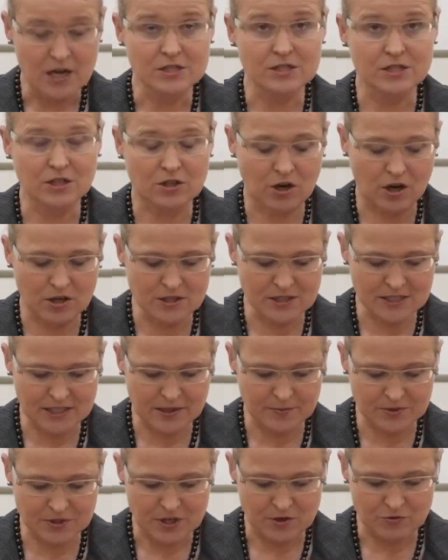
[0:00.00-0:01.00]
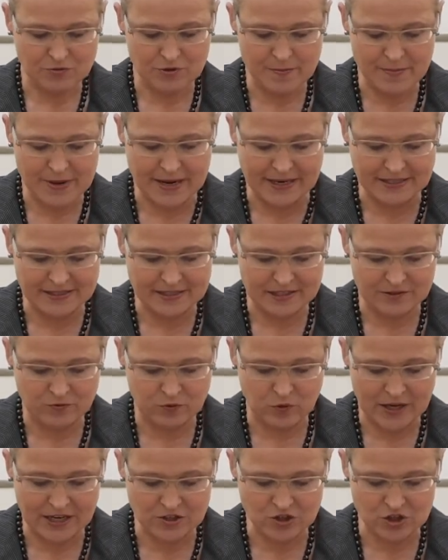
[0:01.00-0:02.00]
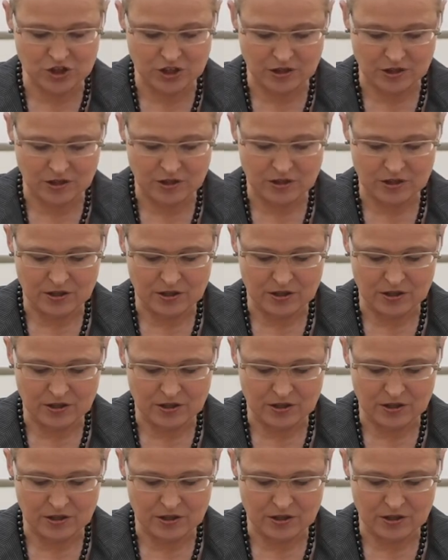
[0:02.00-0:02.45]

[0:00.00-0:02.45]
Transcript: the concept remained influential